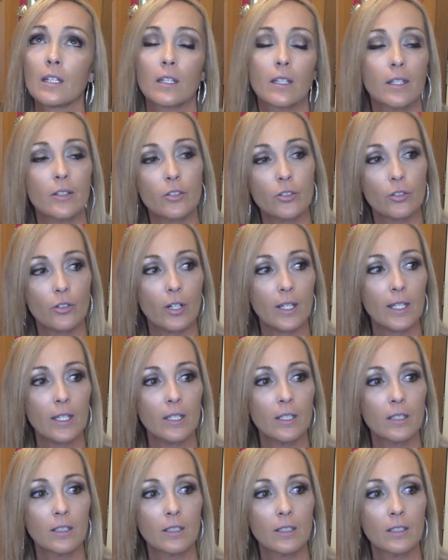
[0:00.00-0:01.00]
yesterday
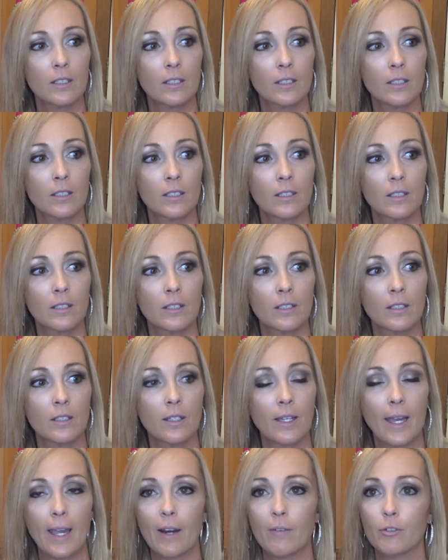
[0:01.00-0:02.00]

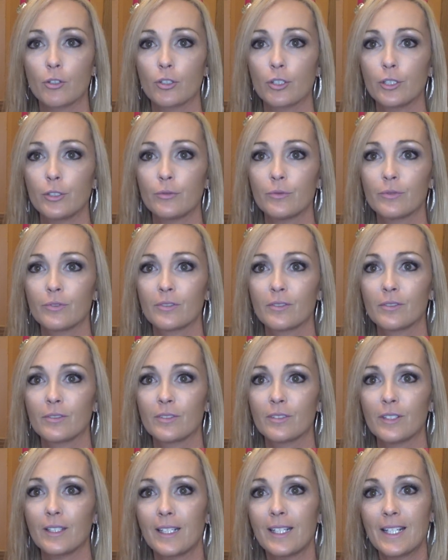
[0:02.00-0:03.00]
afternoon,
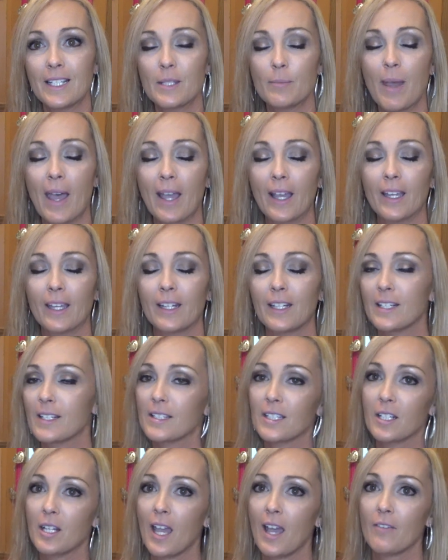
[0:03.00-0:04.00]
and he's back. he's
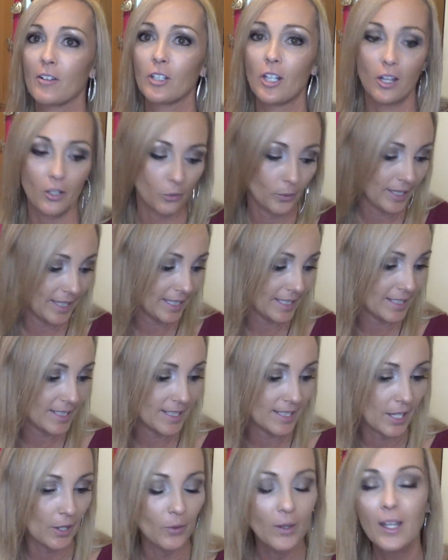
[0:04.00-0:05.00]
going to have a long weekend.
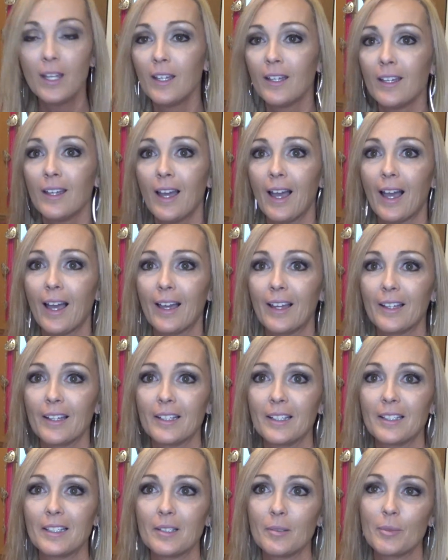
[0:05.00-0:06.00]
So,
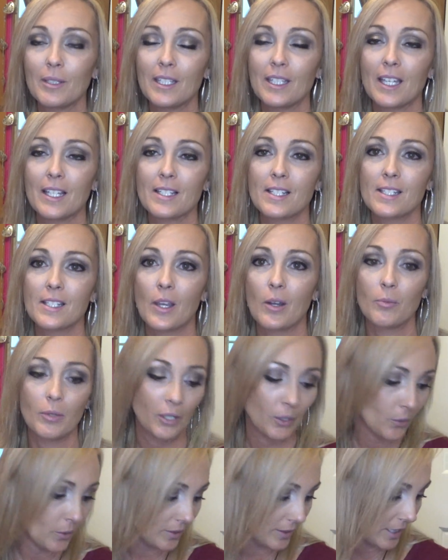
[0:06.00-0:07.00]
um, yes, so I'm going
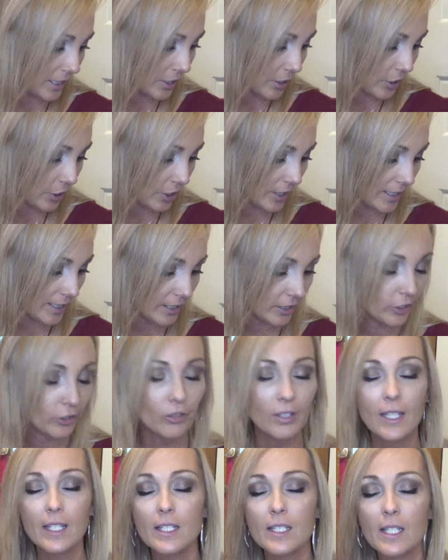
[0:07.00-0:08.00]
to go in there and
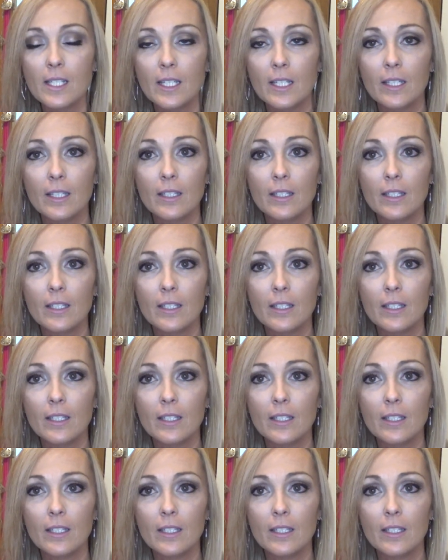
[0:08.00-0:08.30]
greet him